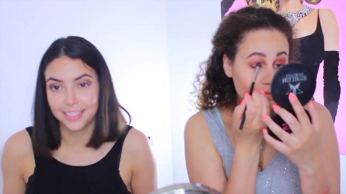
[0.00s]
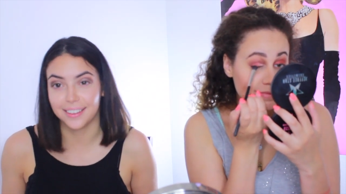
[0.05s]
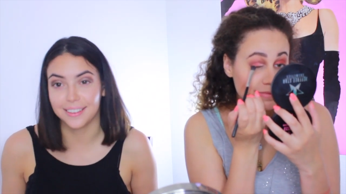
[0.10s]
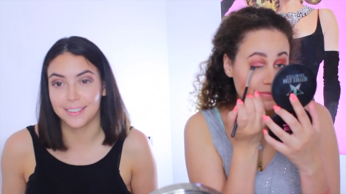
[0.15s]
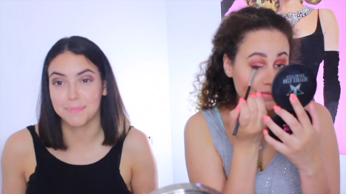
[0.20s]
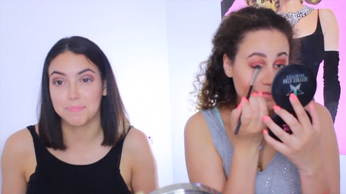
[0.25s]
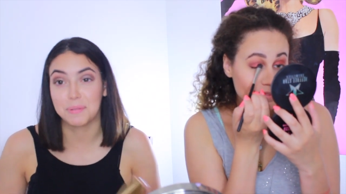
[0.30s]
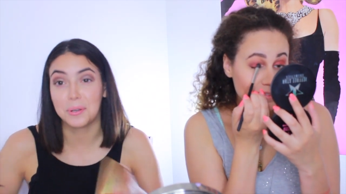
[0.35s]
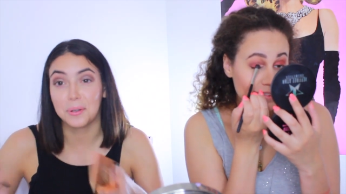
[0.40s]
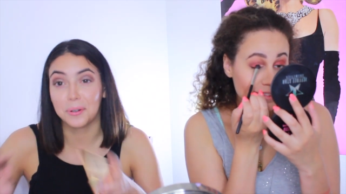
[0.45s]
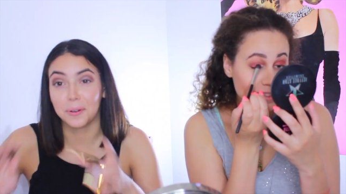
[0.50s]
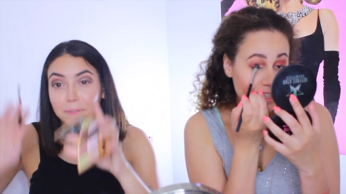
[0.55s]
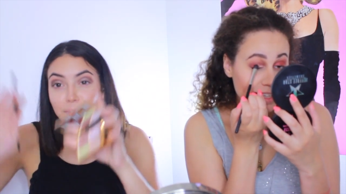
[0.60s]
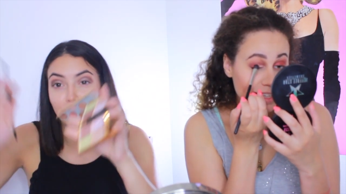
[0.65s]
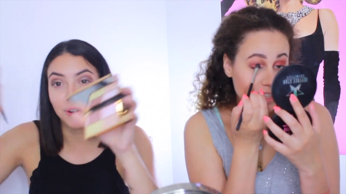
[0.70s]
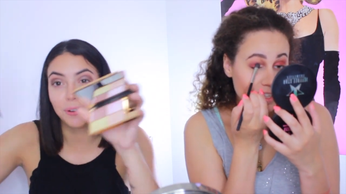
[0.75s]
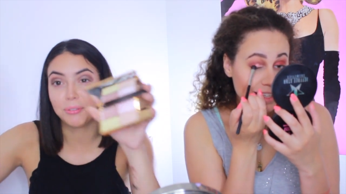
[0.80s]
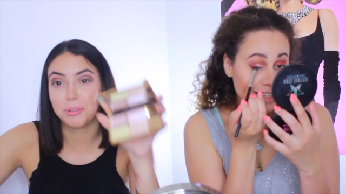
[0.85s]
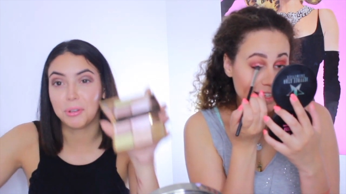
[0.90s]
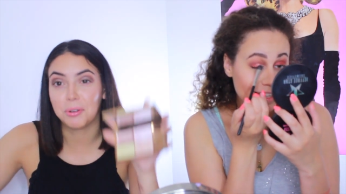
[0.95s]
Speaker 1: this
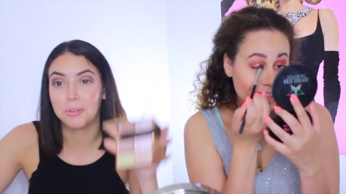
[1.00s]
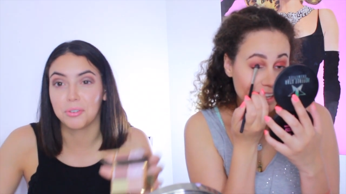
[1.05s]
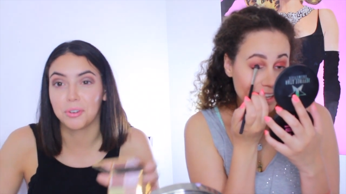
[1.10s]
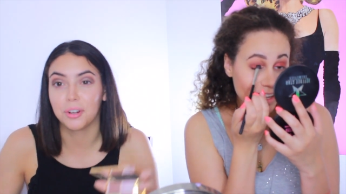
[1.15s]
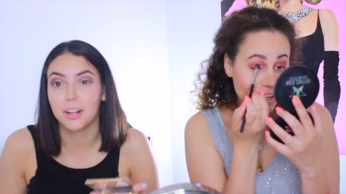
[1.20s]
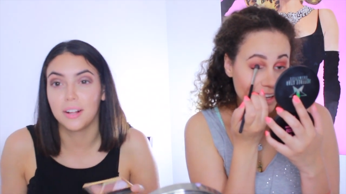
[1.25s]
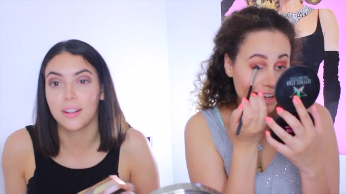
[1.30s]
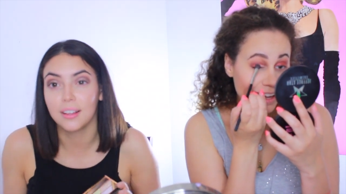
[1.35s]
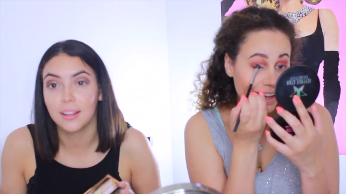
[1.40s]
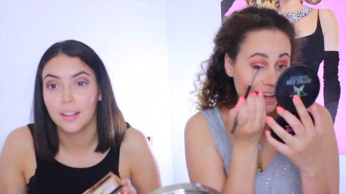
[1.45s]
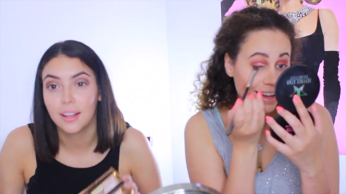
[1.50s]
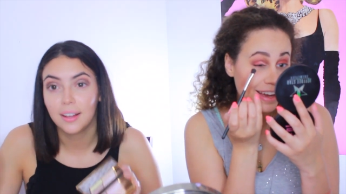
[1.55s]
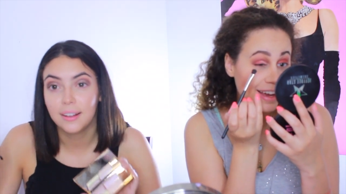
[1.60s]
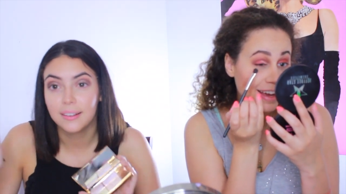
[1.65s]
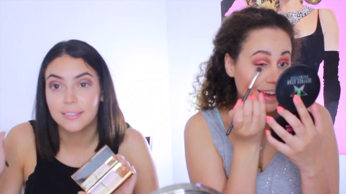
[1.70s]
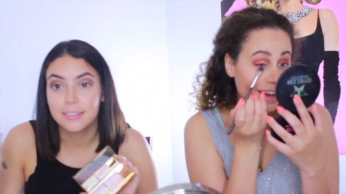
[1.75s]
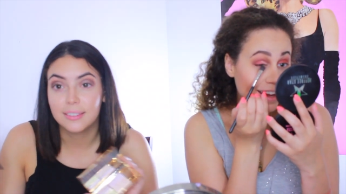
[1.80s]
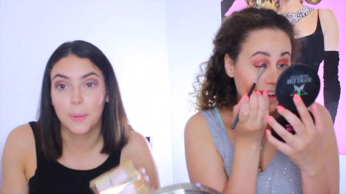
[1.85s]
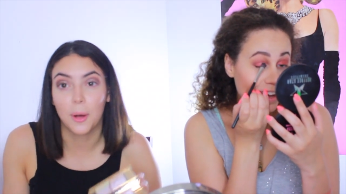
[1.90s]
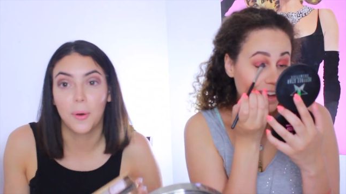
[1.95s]
beautiful neutral
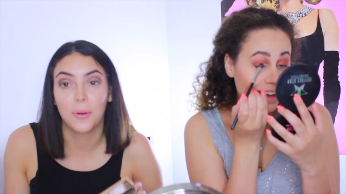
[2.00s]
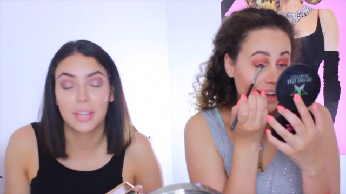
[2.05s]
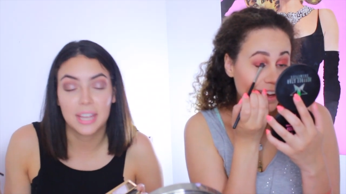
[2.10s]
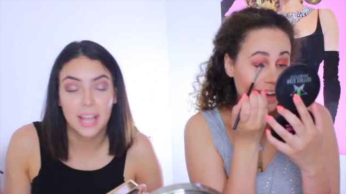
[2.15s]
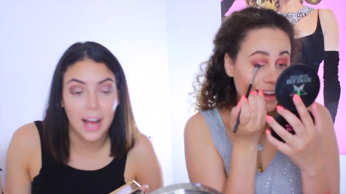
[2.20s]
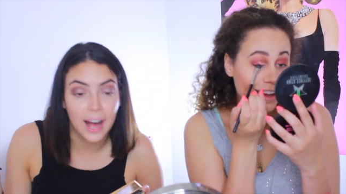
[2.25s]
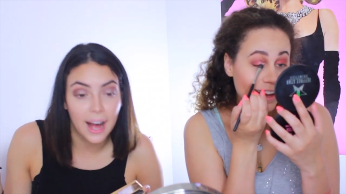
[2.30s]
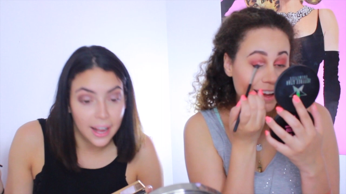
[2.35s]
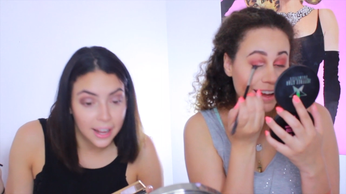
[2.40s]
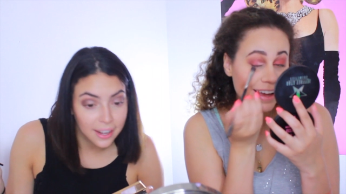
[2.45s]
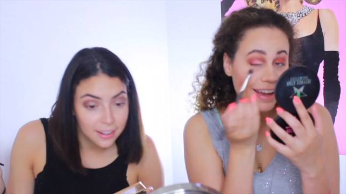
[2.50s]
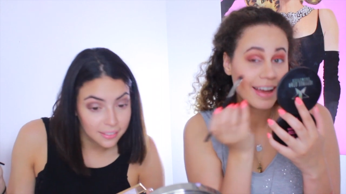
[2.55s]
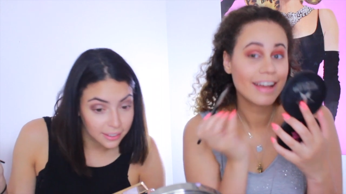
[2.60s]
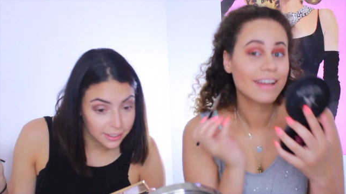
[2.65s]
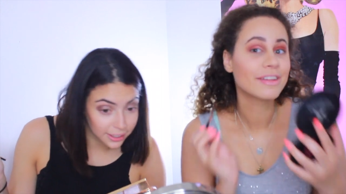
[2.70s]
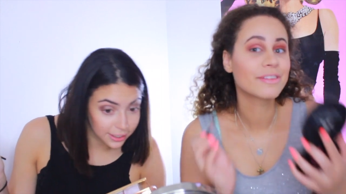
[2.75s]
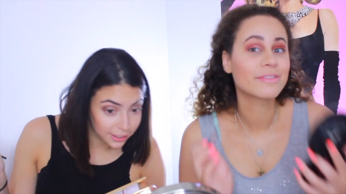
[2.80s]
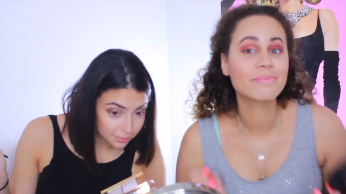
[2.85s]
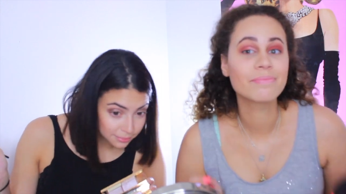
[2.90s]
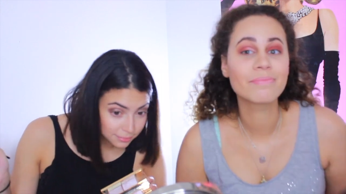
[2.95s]
smoky eye
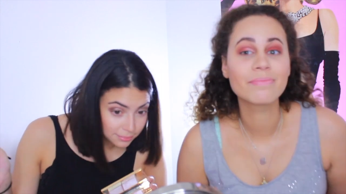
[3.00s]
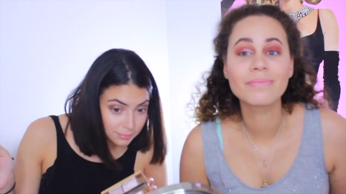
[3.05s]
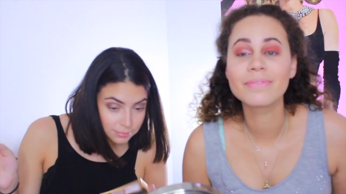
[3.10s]
like